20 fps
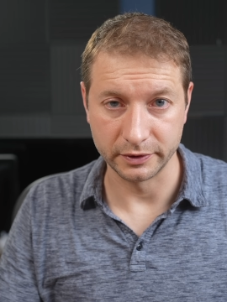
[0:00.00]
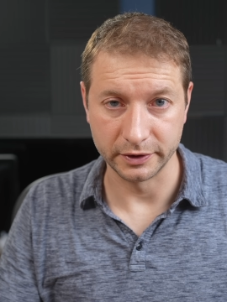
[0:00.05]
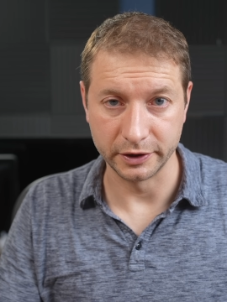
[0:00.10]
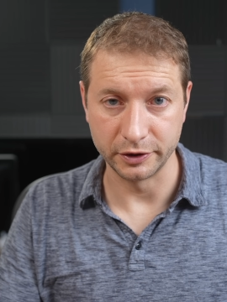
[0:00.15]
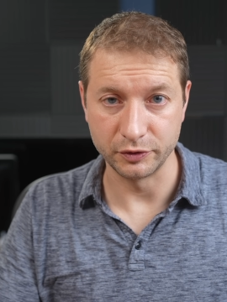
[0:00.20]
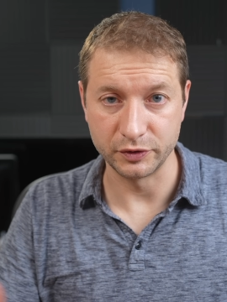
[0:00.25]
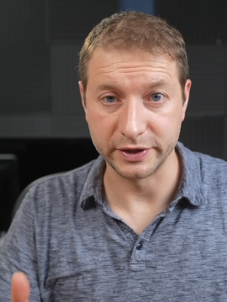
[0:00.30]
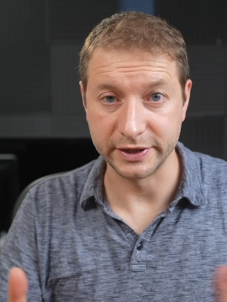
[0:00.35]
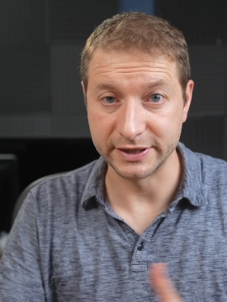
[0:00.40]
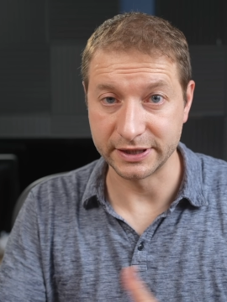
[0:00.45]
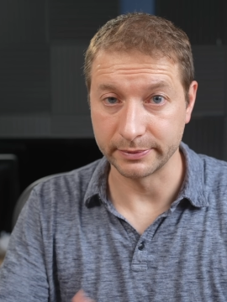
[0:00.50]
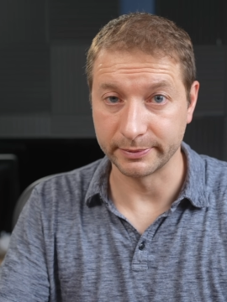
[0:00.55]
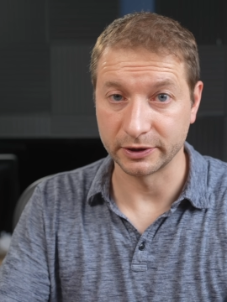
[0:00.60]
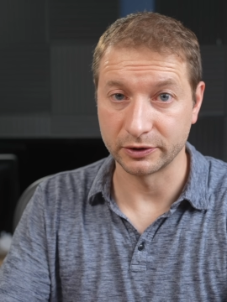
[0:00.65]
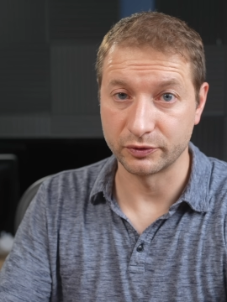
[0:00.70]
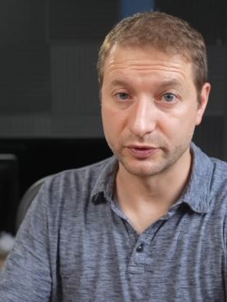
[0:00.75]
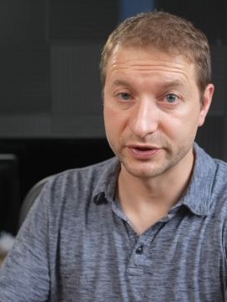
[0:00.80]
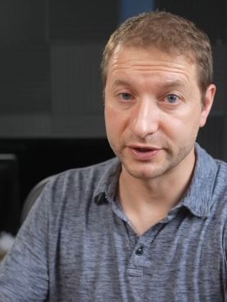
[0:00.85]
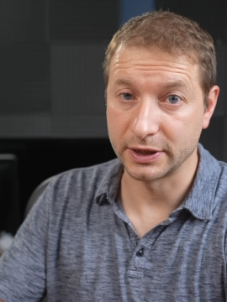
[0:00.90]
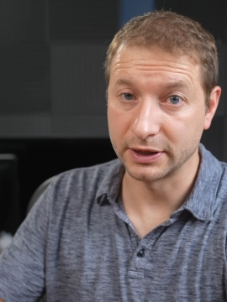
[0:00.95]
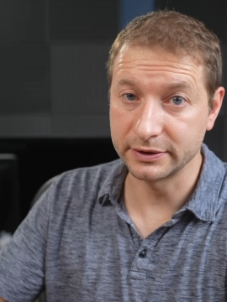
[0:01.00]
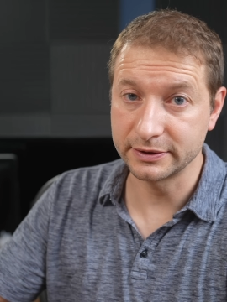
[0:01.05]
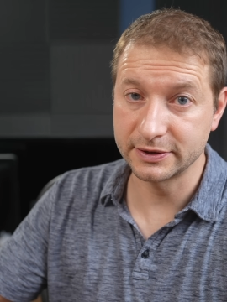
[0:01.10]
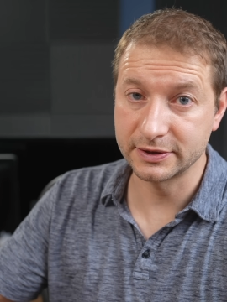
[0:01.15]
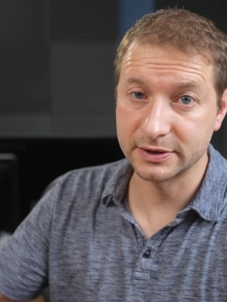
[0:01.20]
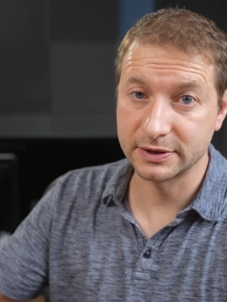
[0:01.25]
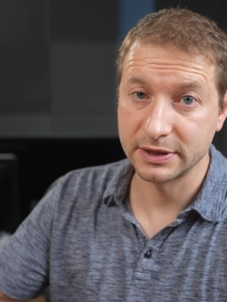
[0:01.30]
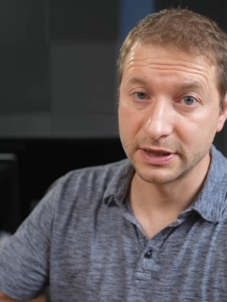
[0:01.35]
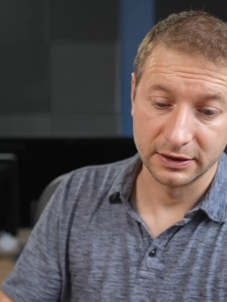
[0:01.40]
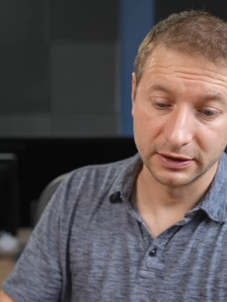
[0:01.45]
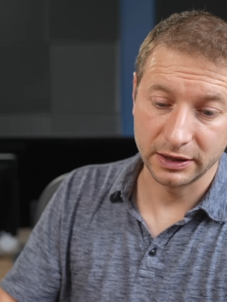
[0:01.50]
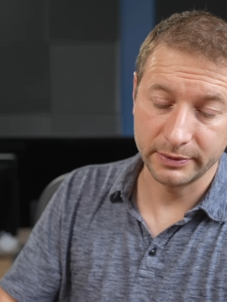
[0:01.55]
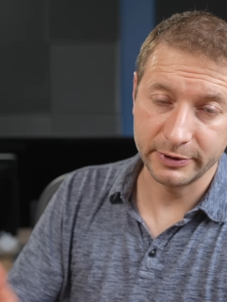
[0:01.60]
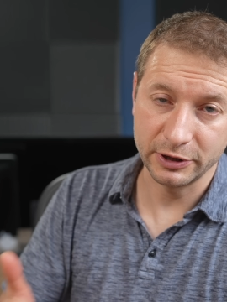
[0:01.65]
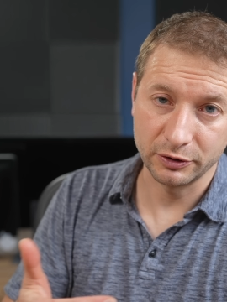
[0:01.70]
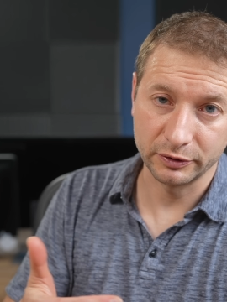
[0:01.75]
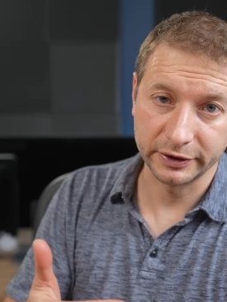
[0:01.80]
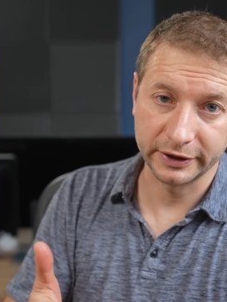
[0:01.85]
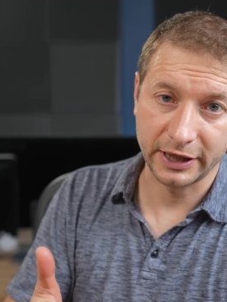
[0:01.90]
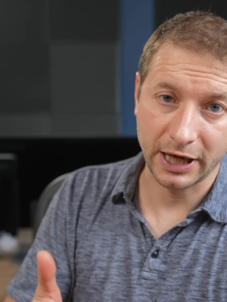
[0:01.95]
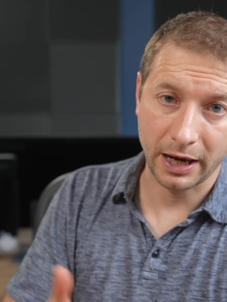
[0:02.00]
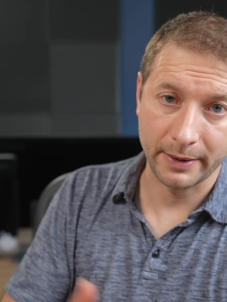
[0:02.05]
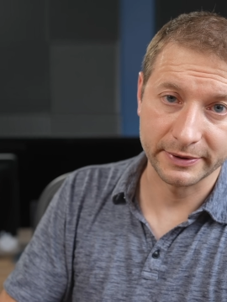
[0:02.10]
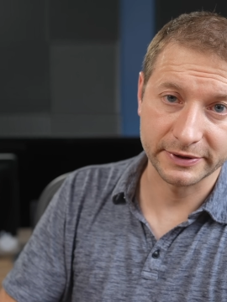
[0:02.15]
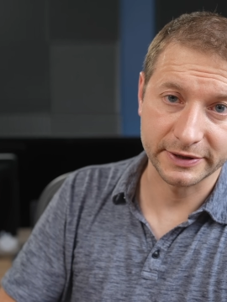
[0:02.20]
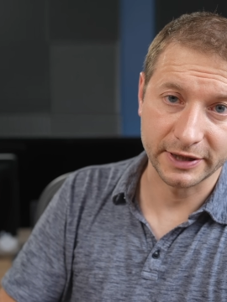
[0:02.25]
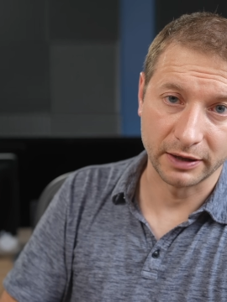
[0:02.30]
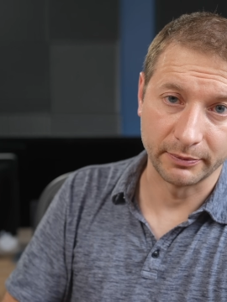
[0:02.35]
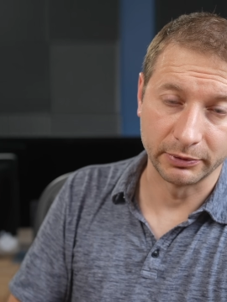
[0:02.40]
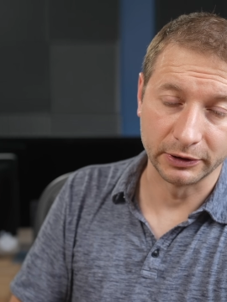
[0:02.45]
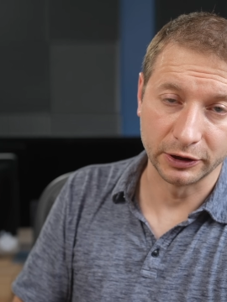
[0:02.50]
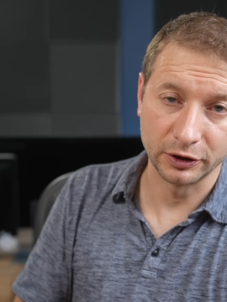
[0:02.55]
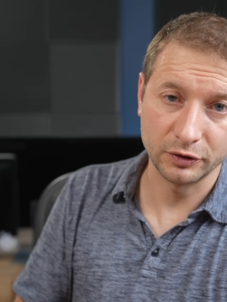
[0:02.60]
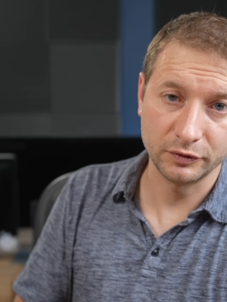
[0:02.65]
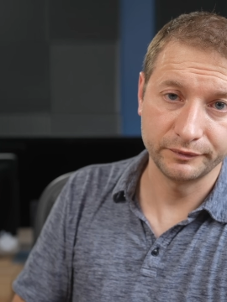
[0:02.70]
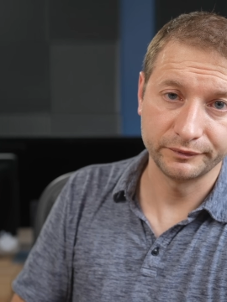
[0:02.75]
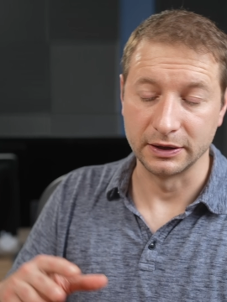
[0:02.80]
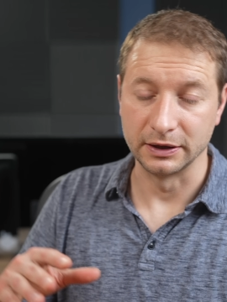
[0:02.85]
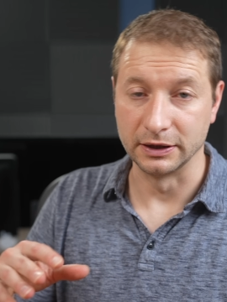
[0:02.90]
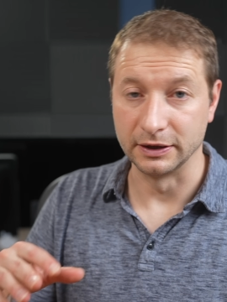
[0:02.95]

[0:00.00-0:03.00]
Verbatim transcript: Did you see similar results? Let me know in the comments down below.